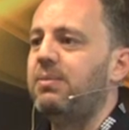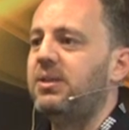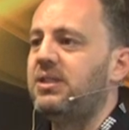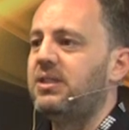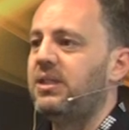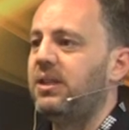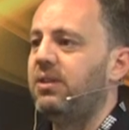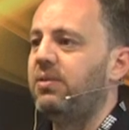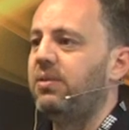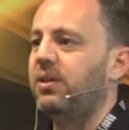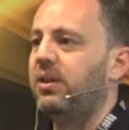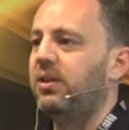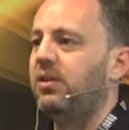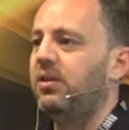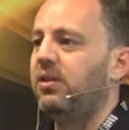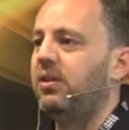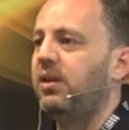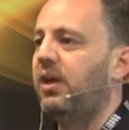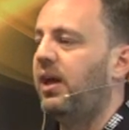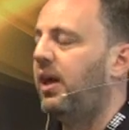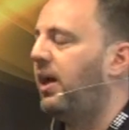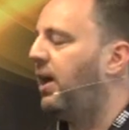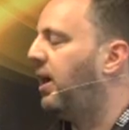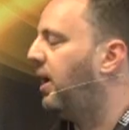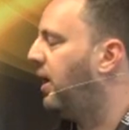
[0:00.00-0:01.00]
material
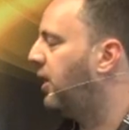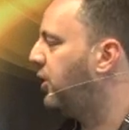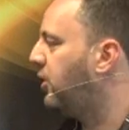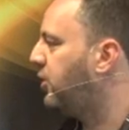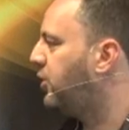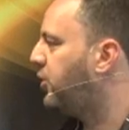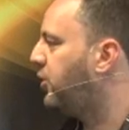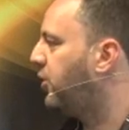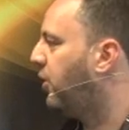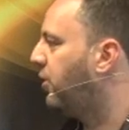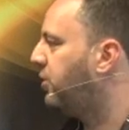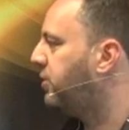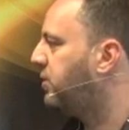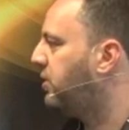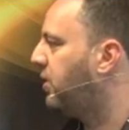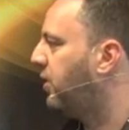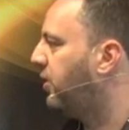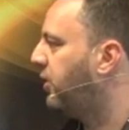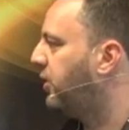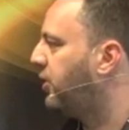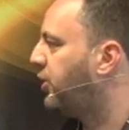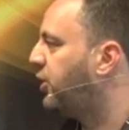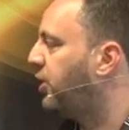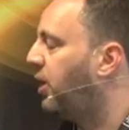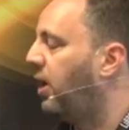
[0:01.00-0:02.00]
shot on
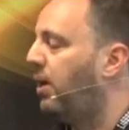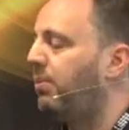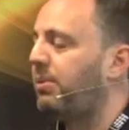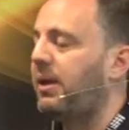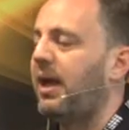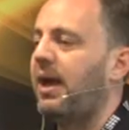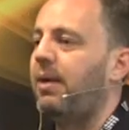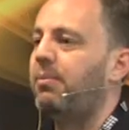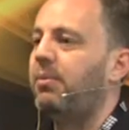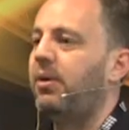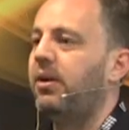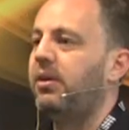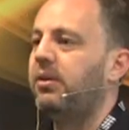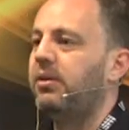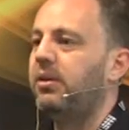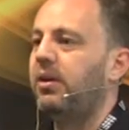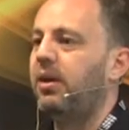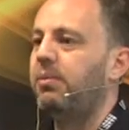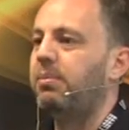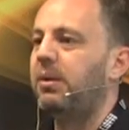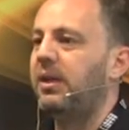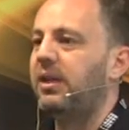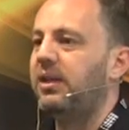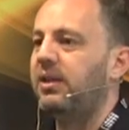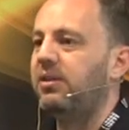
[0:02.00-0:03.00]
a Sharp camera,
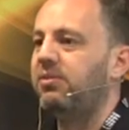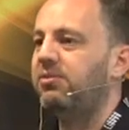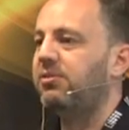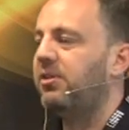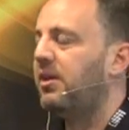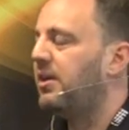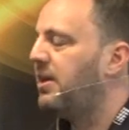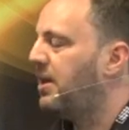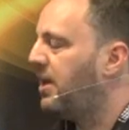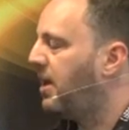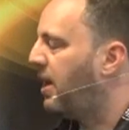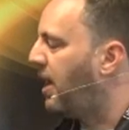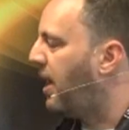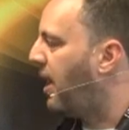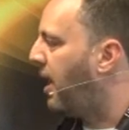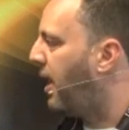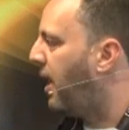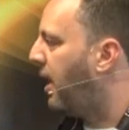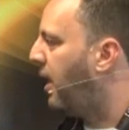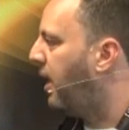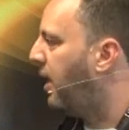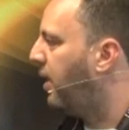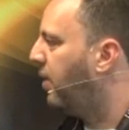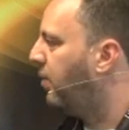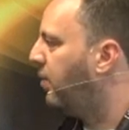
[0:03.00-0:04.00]
I believe,
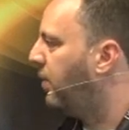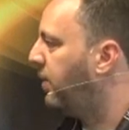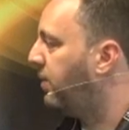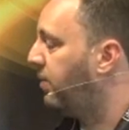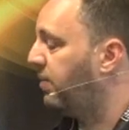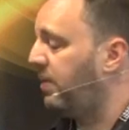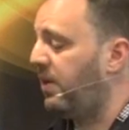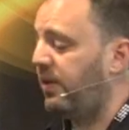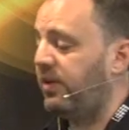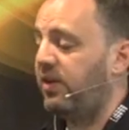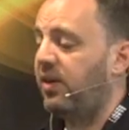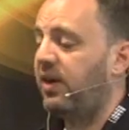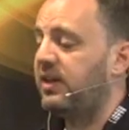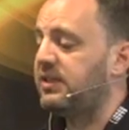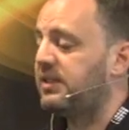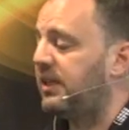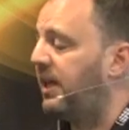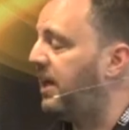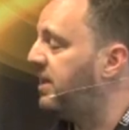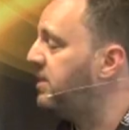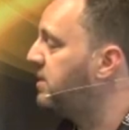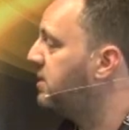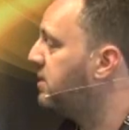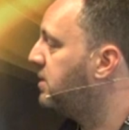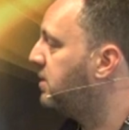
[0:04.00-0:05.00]
with a very nice
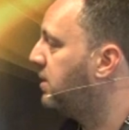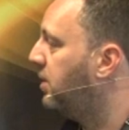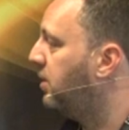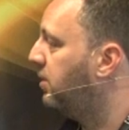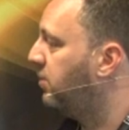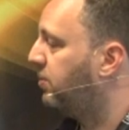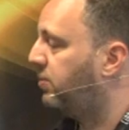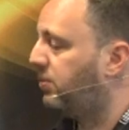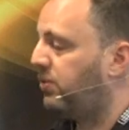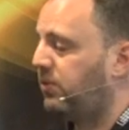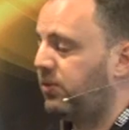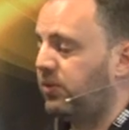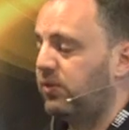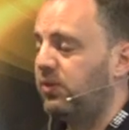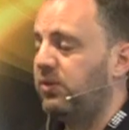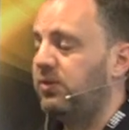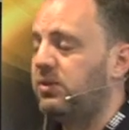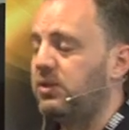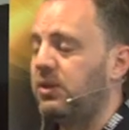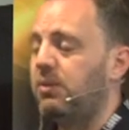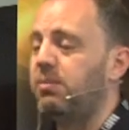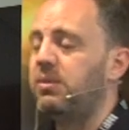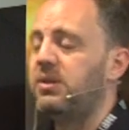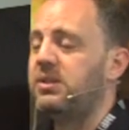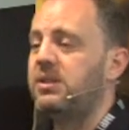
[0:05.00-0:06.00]
lens of
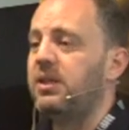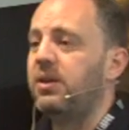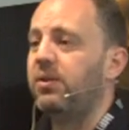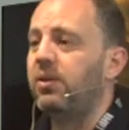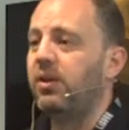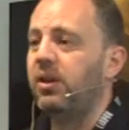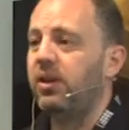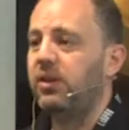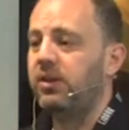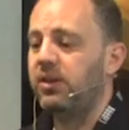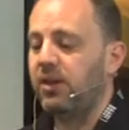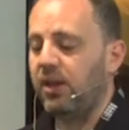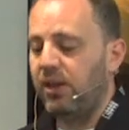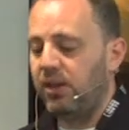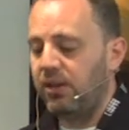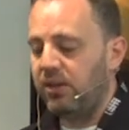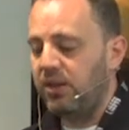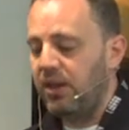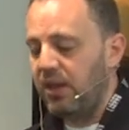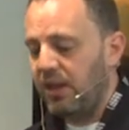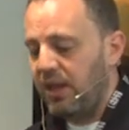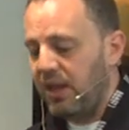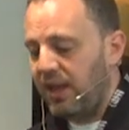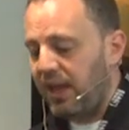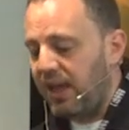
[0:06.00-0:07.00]
some material. And
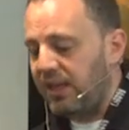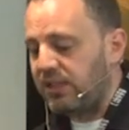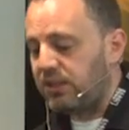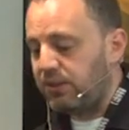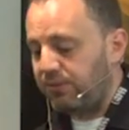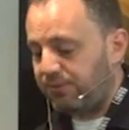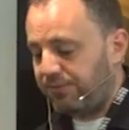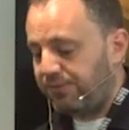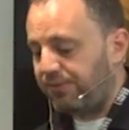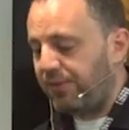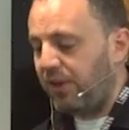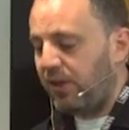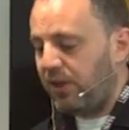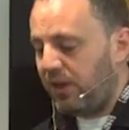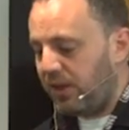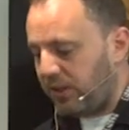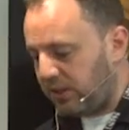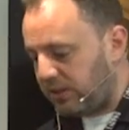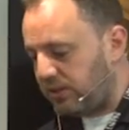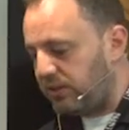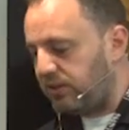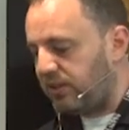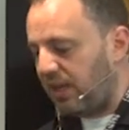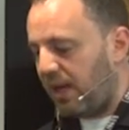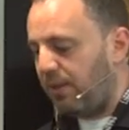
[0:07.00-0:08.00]
it's the
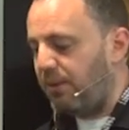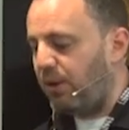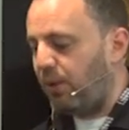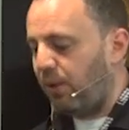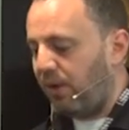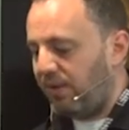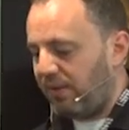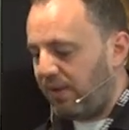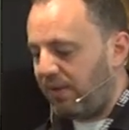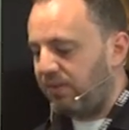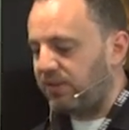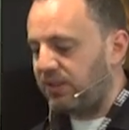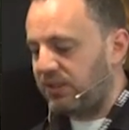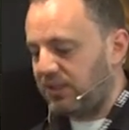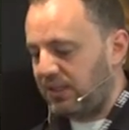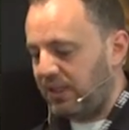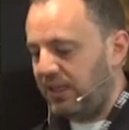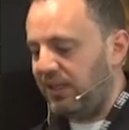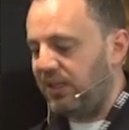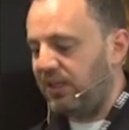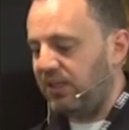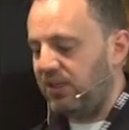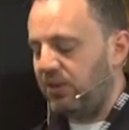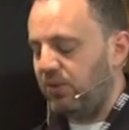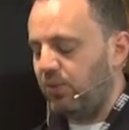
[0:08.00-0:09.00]
first demo I've ever
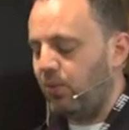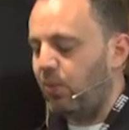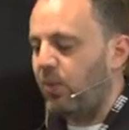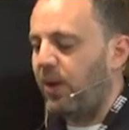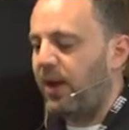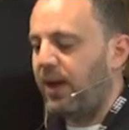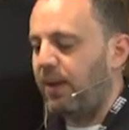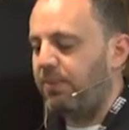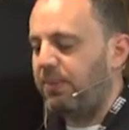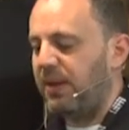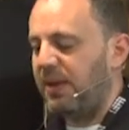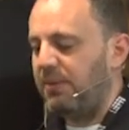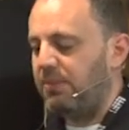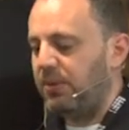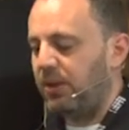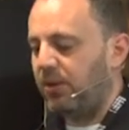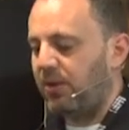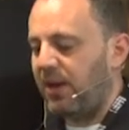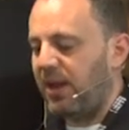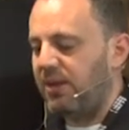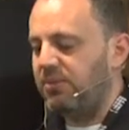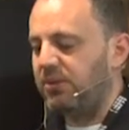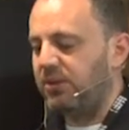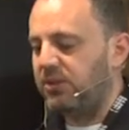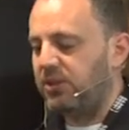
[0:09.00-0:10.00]
seen where people are
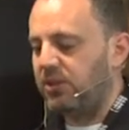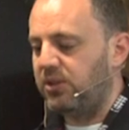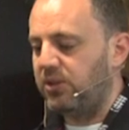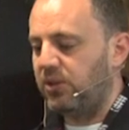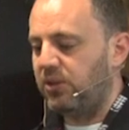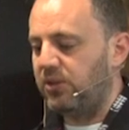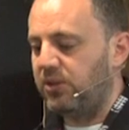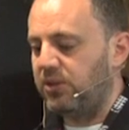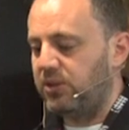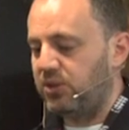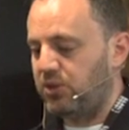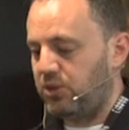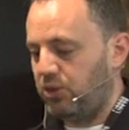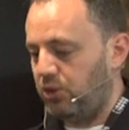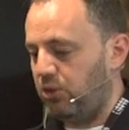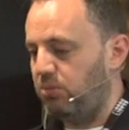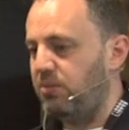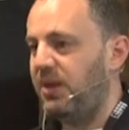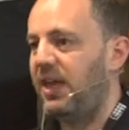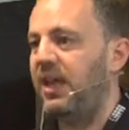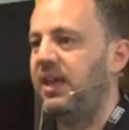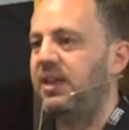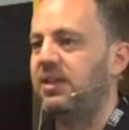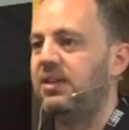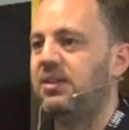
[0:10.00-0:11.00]
able to do the
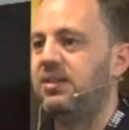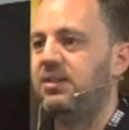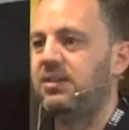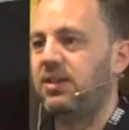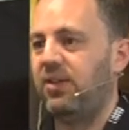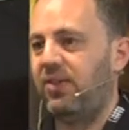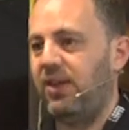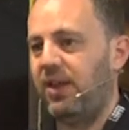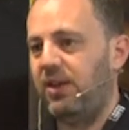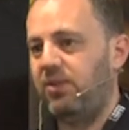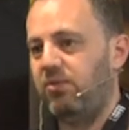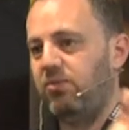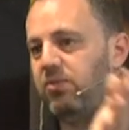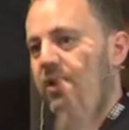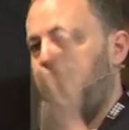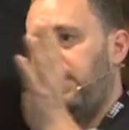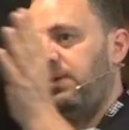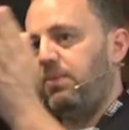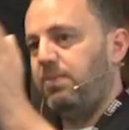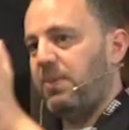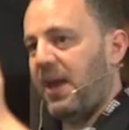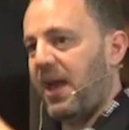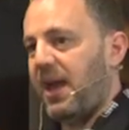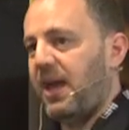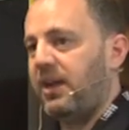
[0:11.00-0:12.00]
zoom in to then
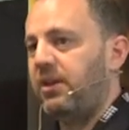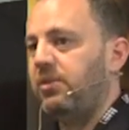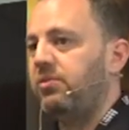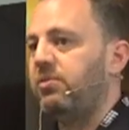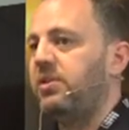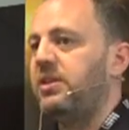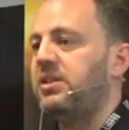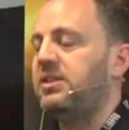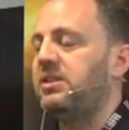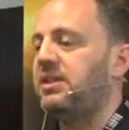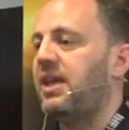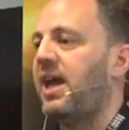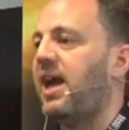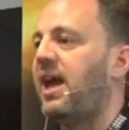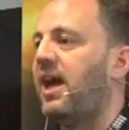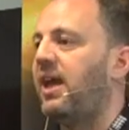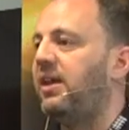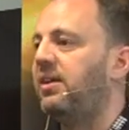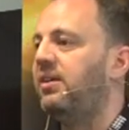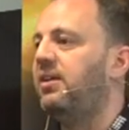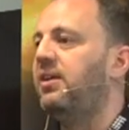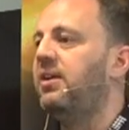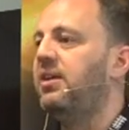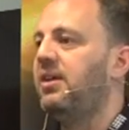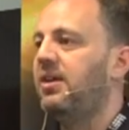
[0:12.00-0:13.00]
re-pan and
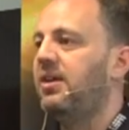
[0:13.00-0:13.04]
re-scan.